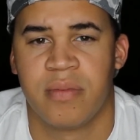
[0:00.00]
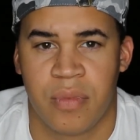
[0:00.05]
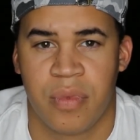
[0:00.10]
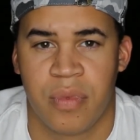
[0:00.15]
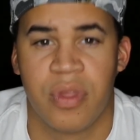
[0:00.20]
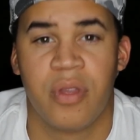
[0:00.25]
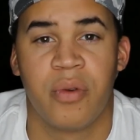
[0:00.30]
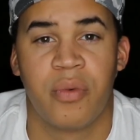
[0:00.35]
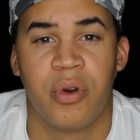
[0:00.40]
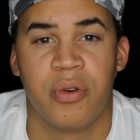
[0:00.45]

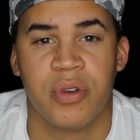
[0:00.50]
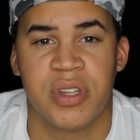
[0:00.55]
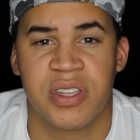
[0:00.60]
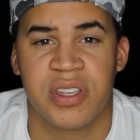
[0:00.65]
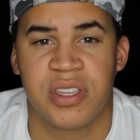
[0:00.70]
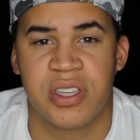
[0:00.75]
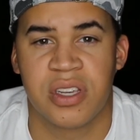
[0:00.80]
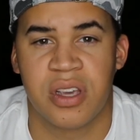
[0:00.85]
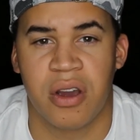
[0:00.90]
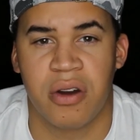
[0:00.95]
the ruins
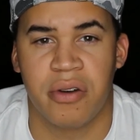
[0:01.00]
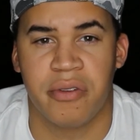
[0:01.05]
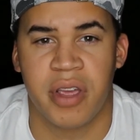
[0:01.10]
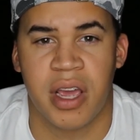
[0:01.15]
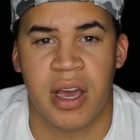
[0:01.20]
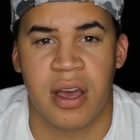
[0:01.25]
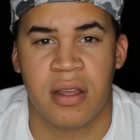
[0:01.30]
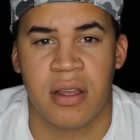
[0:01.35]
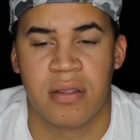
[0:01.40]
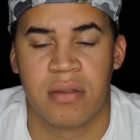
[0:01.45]
of
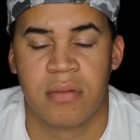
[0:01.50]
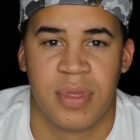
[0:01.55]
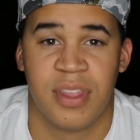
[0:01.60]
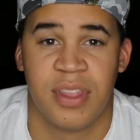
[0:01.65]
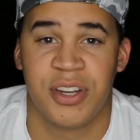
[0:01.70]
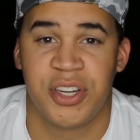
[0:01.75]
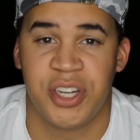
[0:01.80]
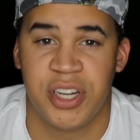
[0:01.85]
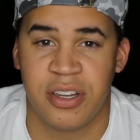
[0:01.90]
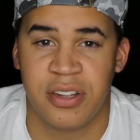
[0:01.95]
Sokovia, the
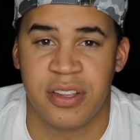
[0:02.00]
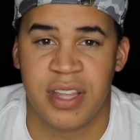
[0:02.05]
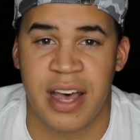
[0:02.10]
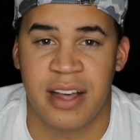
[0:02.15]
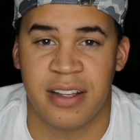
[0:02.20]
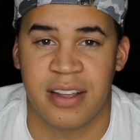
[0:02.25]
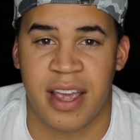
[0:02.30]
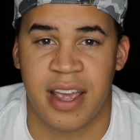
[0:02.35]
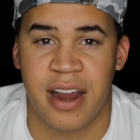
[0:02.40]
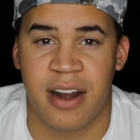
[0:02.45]
Shield
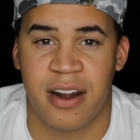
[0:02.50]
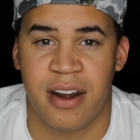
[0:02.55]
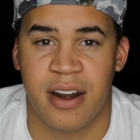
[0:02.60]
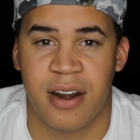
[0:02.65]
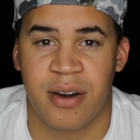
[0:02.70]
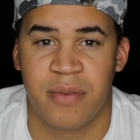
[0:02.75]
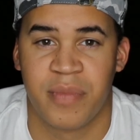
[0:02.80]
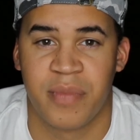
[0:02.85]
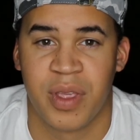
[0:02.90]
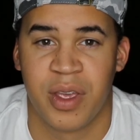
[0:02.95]

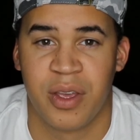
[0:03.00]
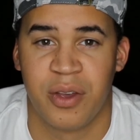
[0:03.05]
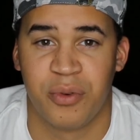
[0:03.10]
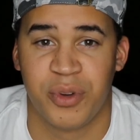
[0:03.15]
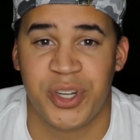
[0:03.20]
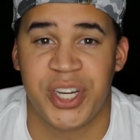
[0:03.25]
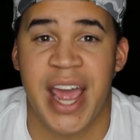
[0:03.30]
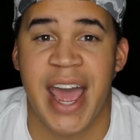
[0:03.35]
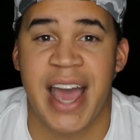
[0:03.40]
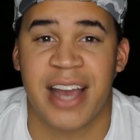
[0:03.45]
Helicarrier,
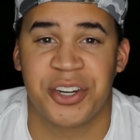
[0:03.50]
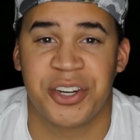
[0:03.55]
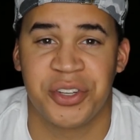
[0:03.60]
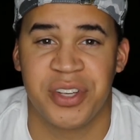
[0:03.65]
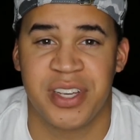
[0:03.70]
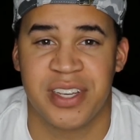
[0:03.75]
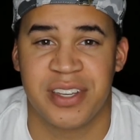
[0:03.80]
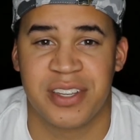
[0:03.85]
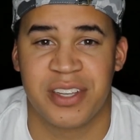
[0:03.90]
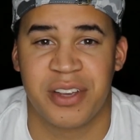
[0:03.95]
which
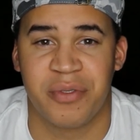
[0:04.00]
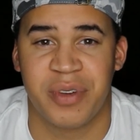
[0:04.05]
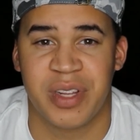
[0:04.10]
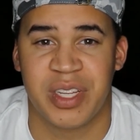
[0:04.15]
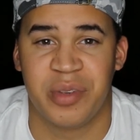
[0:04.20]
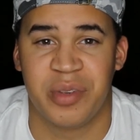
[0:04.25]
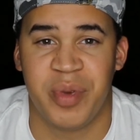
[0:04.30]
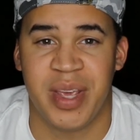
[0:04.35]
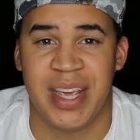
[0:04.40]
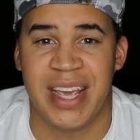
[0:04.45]
actually is going
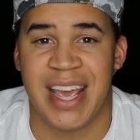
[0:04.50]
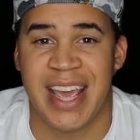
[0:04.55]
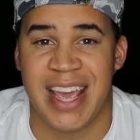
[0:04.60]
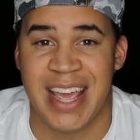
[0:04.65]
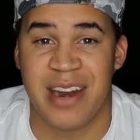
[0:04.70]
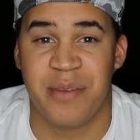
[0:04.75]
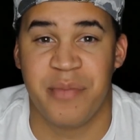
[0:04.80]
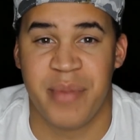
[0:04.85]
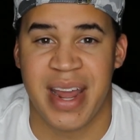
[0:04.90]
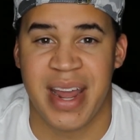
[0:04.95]
to be
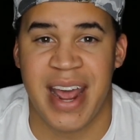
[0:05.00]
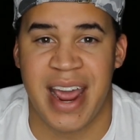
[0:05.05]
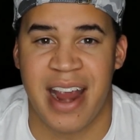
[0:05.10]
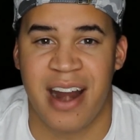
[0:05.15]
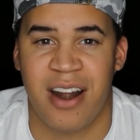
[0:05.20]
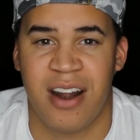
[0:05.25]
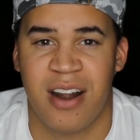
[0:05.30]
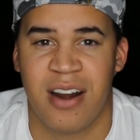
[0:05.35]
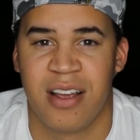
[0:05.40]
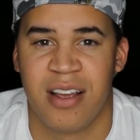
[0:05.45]
in
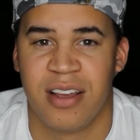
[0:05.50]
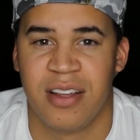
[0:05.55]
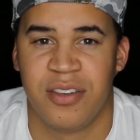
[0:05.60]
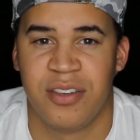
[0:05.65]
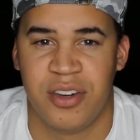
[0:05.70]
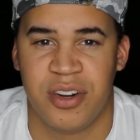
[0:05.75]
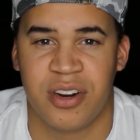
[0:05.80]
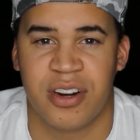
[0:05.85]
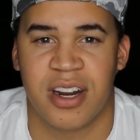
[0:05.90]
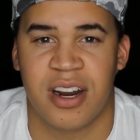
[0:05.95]
mid-air
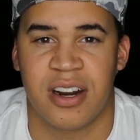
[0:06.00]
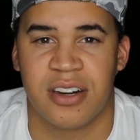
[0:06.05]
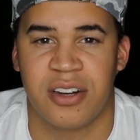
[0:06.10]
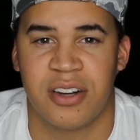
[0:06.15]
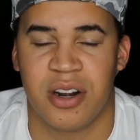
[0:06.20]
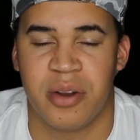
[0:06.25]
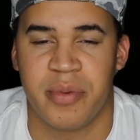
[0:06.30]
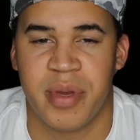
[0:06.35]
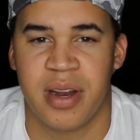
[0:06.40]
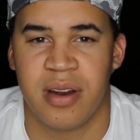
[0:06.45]
during our
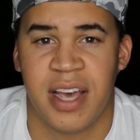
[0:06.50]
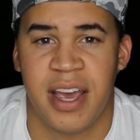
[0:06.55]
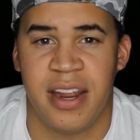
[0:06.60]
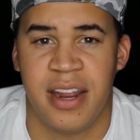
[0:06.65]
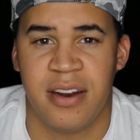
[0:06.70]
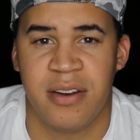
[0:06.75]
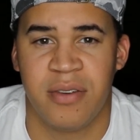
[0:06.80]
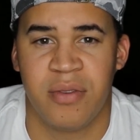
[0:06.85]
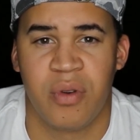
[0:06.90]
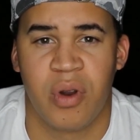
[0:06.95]
tournament,
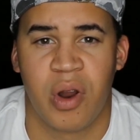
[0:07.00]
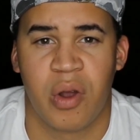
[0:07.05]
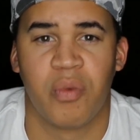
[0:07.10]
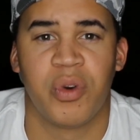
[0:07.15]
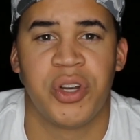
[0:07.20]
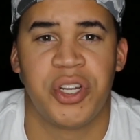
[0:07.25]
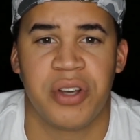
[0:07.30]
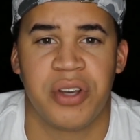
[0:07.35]
Titan, which you